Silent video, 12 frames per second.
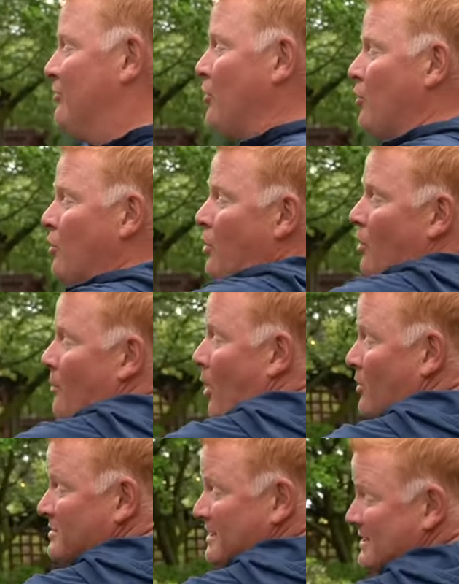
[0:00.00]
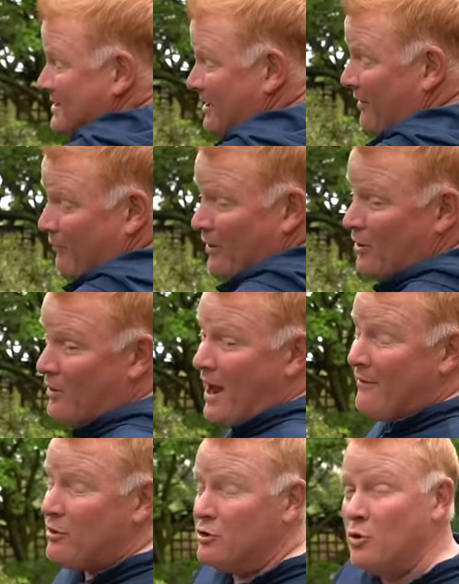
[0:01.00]
so most of this stuff we don't
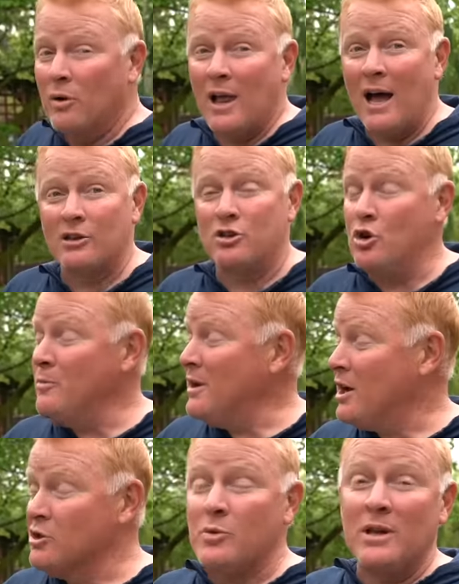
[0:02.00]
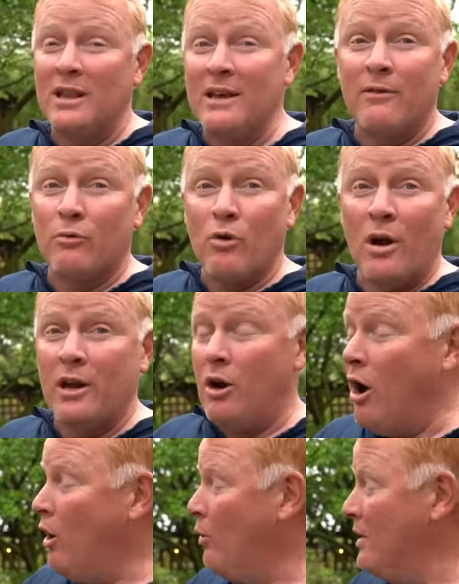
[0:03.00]
have to do a lot too because we leave it running
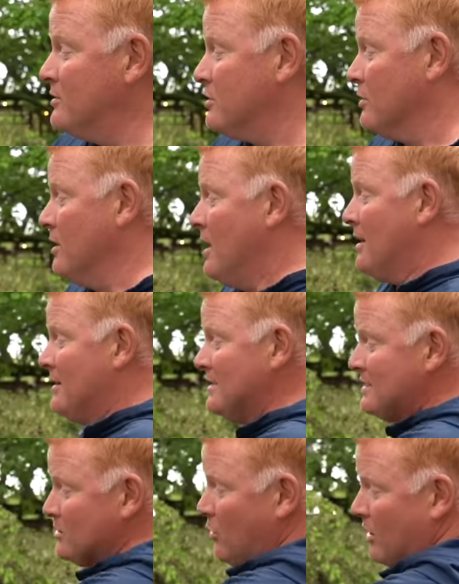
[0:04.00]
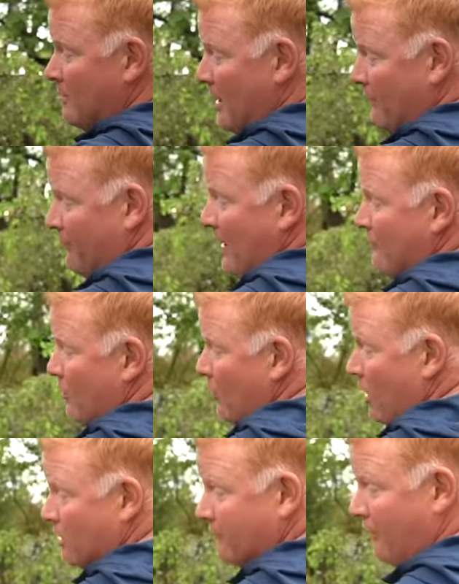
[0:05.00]
all winter. This is one of my favorite
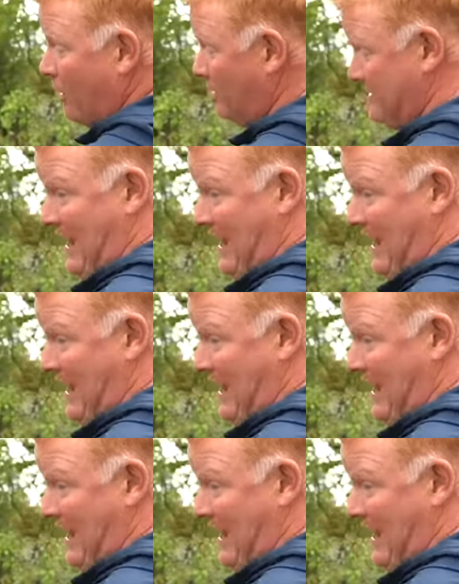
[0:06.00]
waterfalls